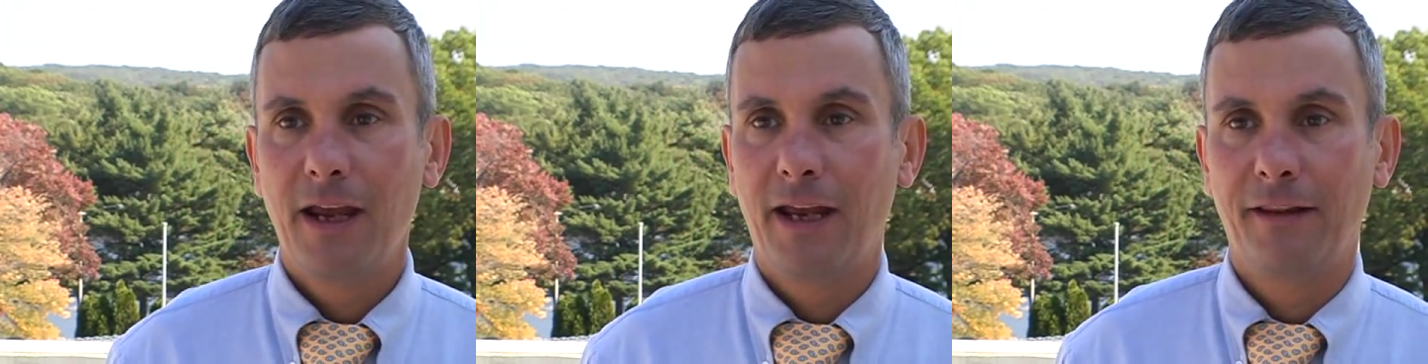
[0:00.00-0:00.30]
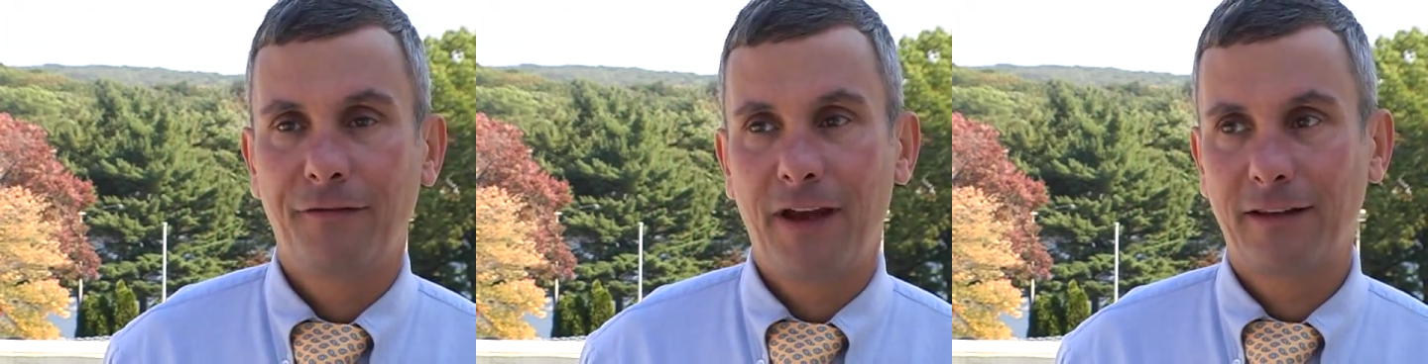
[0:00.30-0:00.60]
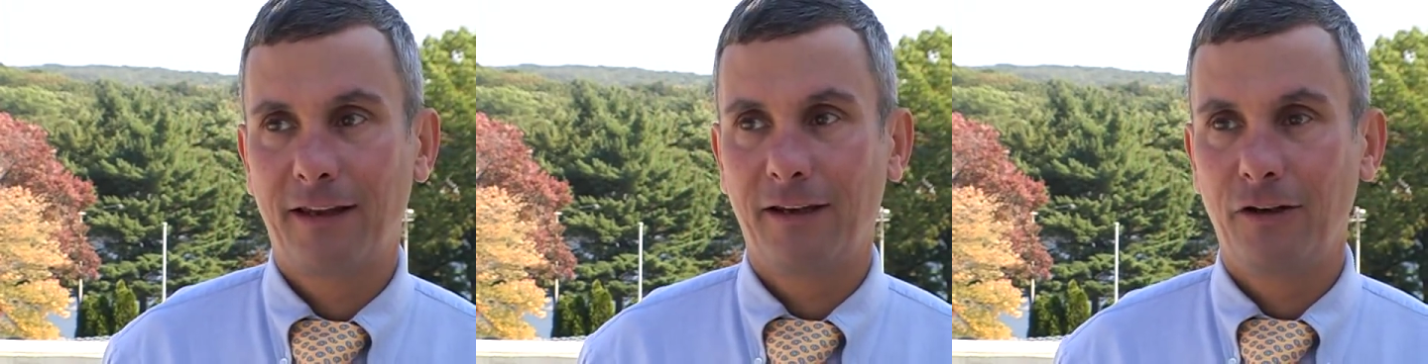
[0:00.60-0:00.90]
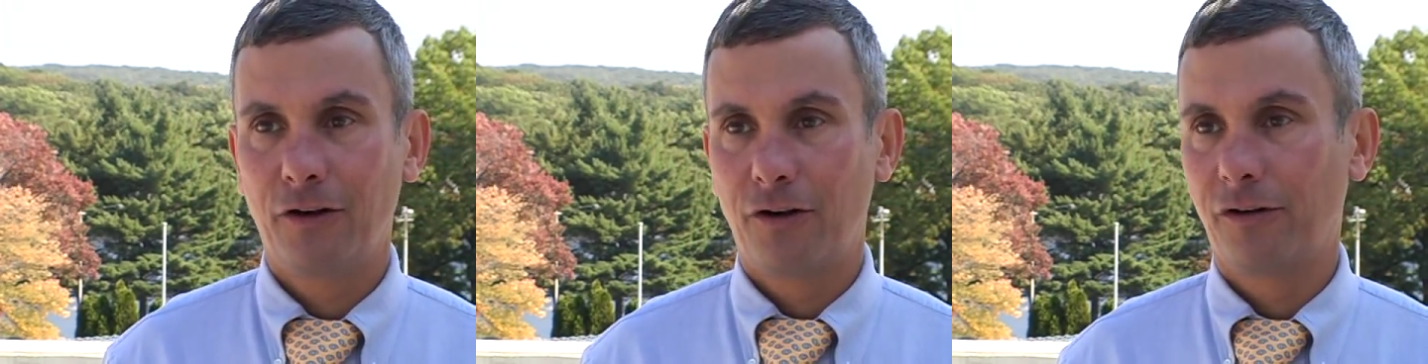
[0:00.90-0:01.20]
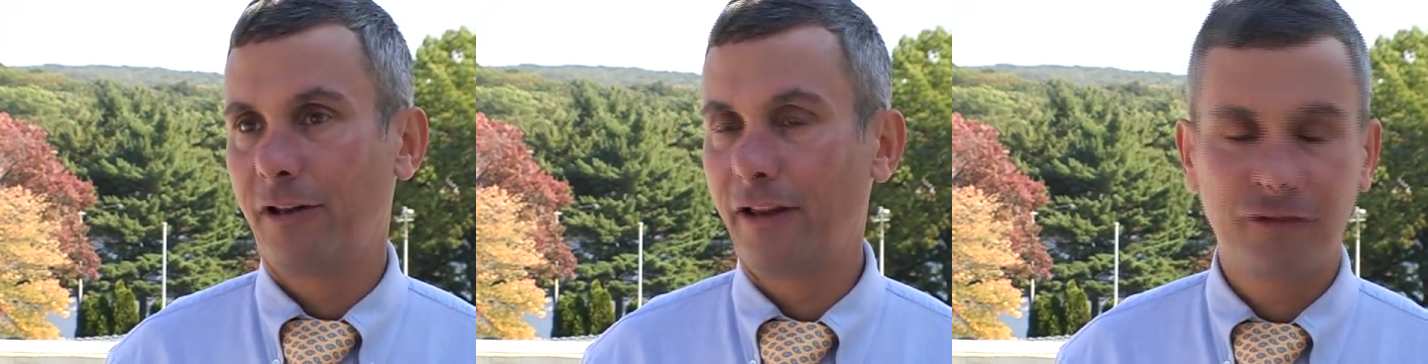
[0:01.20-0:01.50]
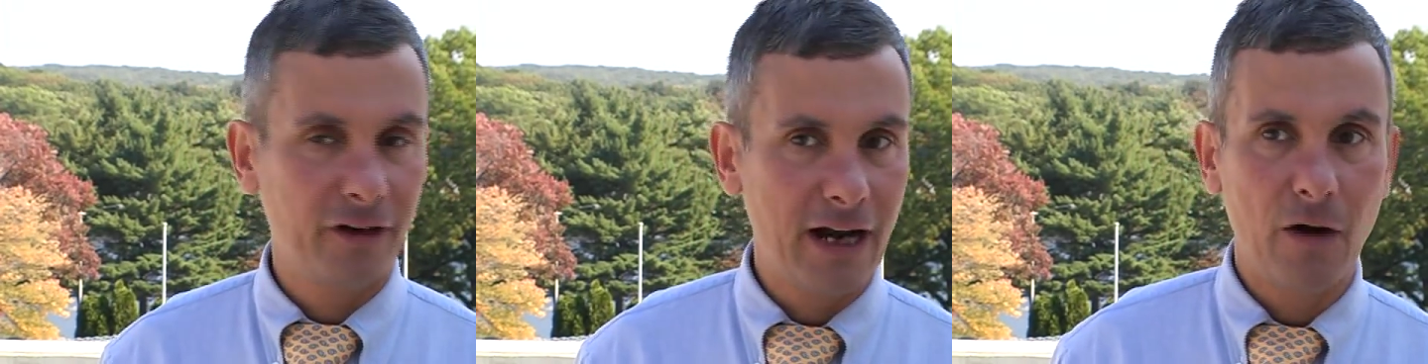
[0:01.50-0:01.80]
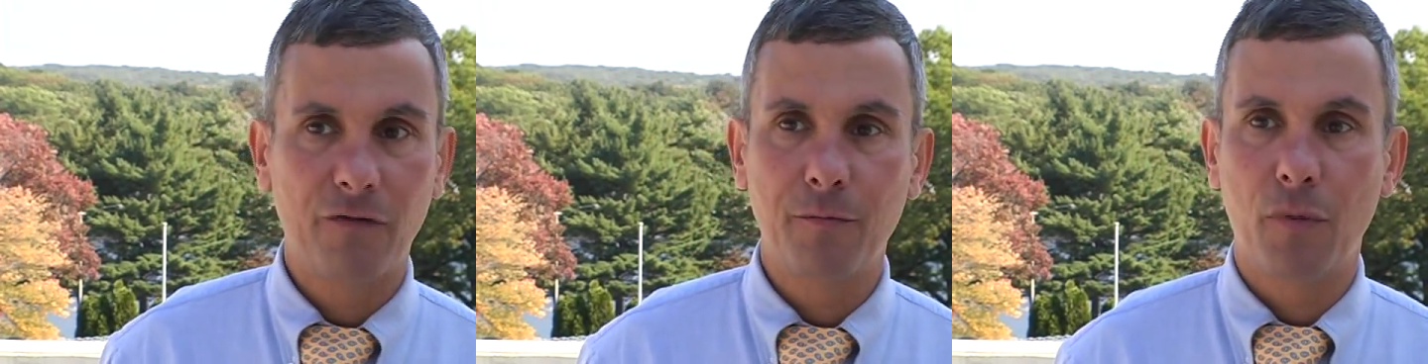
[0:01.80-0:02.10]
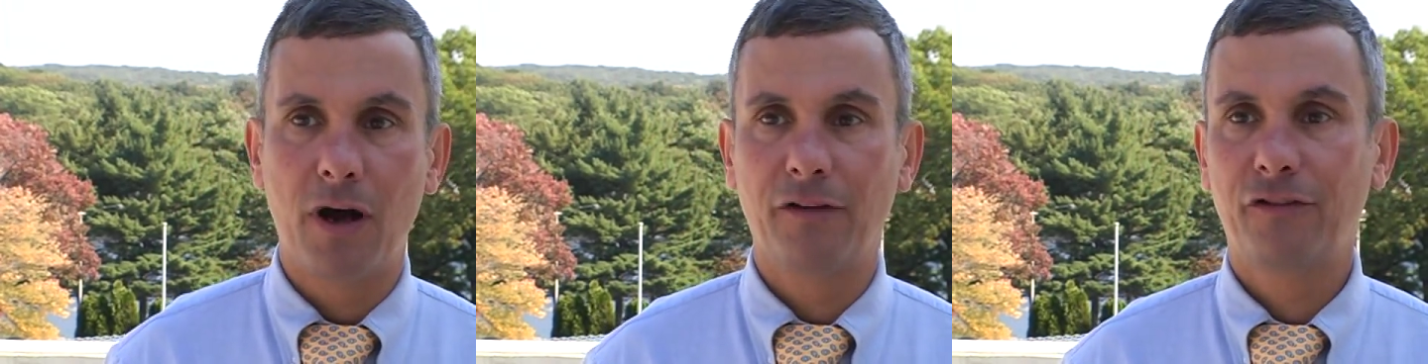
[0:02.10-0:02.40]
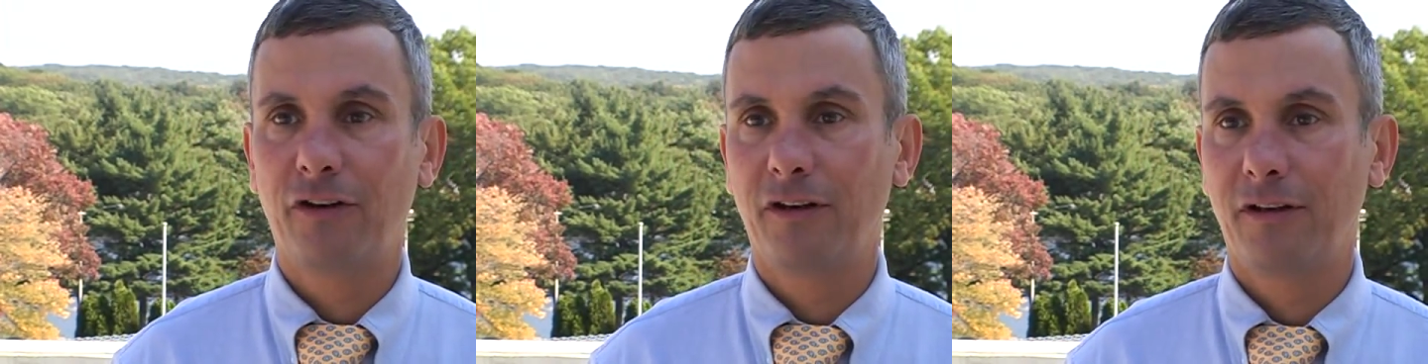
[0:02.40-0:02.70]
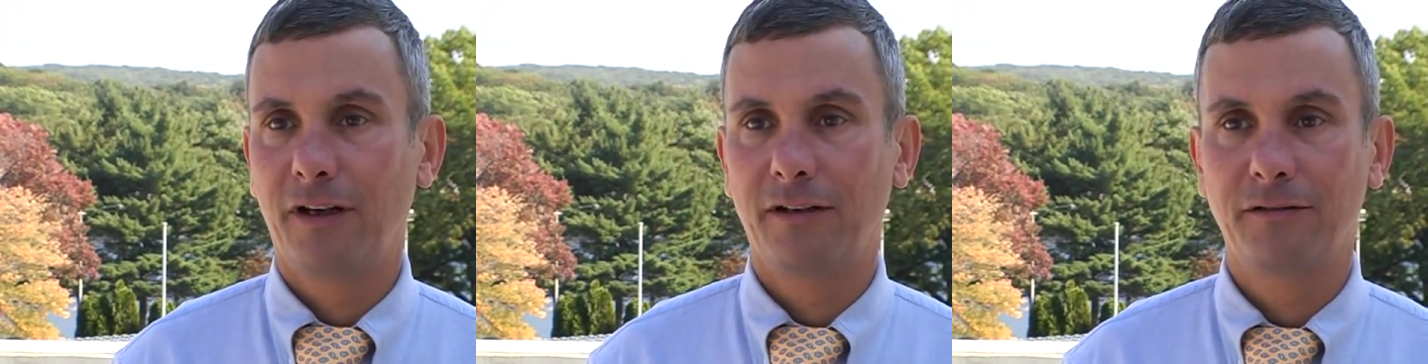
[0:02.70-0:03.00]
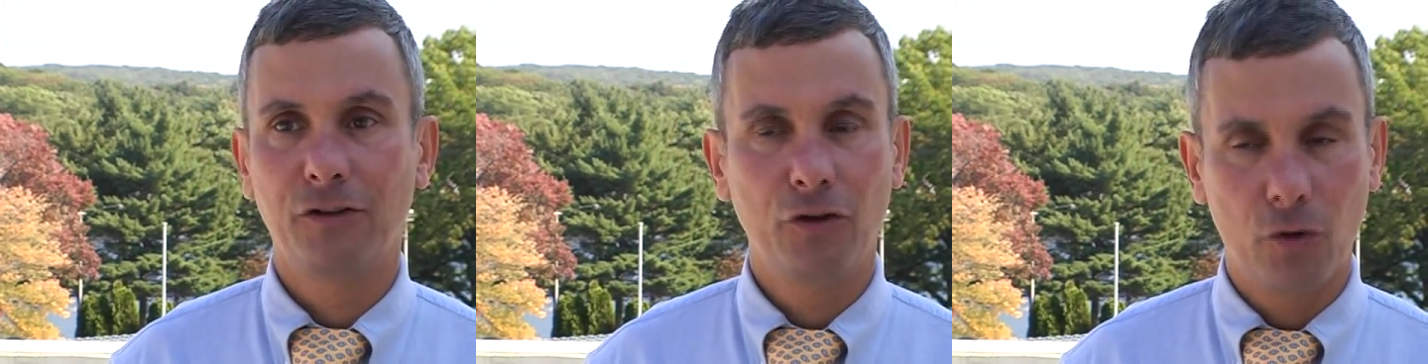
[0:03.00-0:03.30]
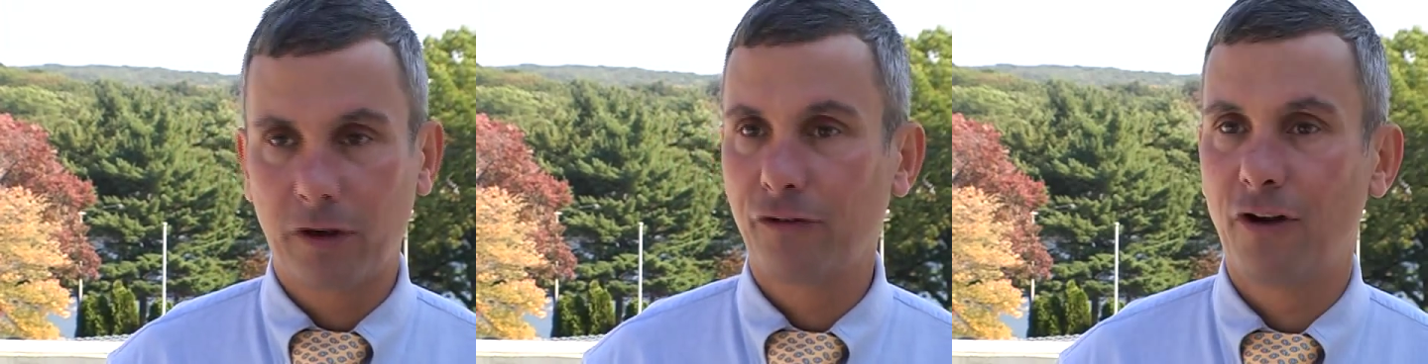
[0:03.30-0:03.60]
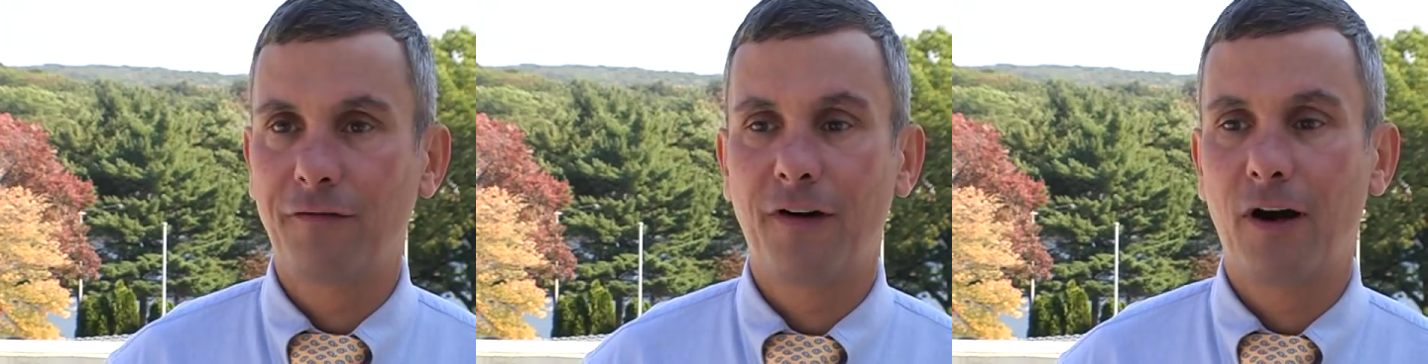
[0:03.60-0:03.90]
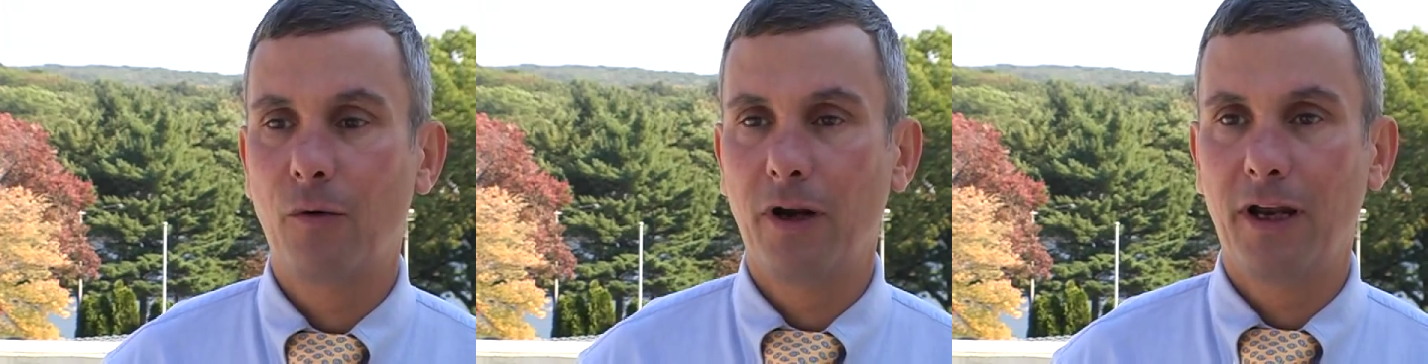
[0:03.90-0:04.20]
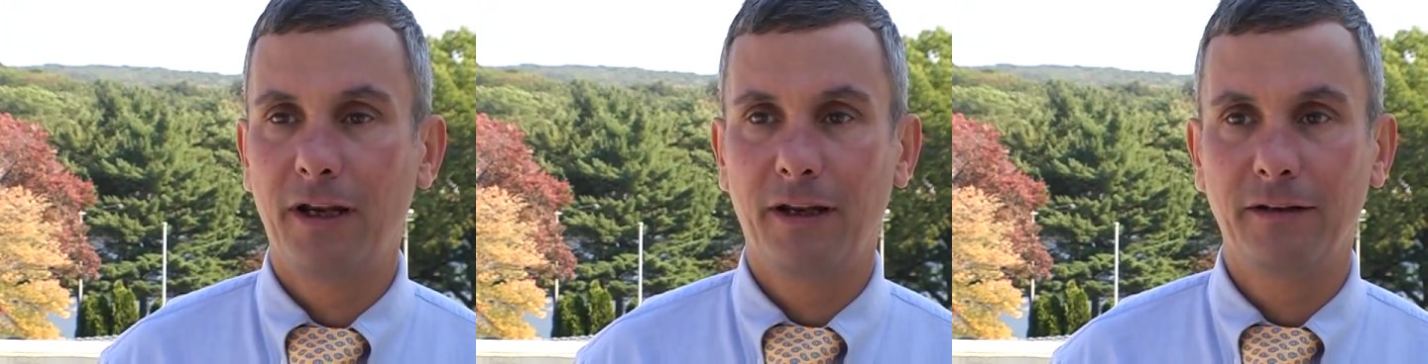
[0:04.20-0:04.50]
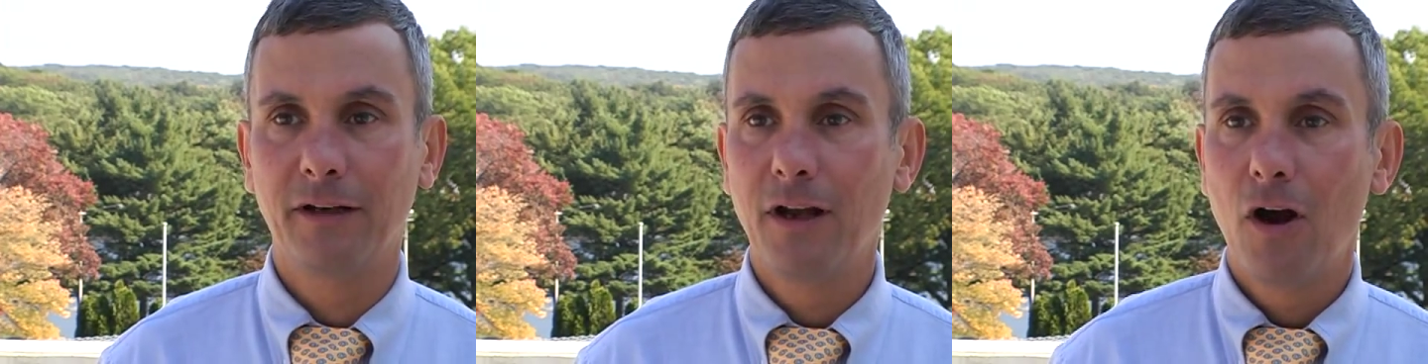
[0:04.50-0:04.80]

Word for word: And the fact that you're less than an hour from Boston and New York is not far away and